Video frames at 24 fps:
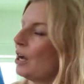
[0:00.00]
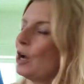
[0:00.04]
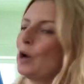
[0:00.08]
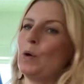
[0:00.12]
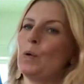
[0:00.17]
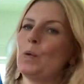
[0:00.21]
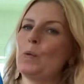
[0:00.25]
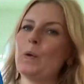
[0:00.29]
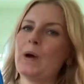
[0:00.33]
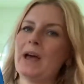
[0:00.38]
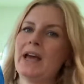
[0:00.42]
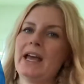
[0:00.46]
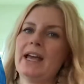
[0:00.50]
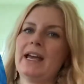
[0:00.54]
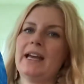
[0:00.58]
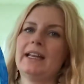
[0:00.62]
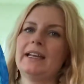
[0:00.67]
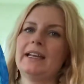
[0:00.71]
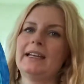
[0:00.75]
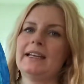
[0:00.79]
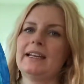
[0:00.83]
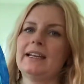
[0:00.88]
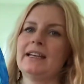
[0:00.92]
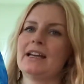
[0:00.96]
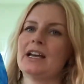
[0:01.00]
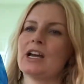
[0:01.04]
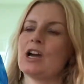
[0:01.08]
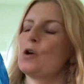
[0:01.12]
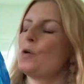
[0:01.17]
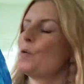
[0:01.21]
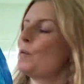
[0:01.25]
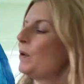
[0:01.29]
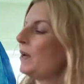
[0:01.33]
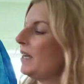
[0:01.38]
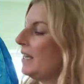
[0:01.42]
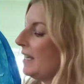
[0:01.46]
when
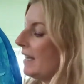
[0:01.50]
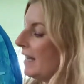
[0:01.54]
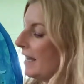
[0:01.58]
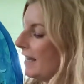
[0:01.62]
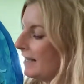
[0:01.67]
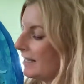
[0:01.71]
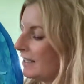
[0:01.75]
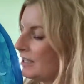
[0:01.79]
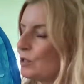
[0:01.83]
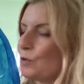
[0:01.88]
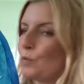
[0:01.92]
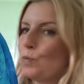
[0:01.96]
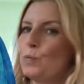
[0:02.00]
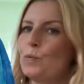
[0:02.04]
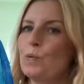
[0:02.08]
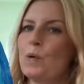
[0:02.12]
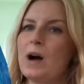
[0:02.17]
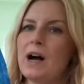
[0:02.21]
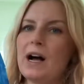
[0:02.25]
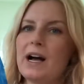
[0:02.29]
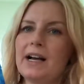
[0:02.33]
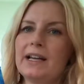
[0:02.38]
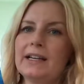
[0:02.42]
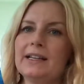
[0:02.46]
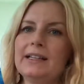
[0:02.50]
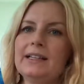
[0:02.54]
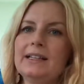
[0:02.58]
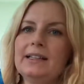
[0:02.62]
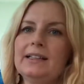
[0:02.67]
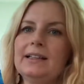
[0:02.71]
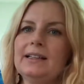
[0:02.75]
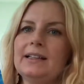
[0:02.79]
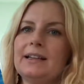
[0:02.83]
we had one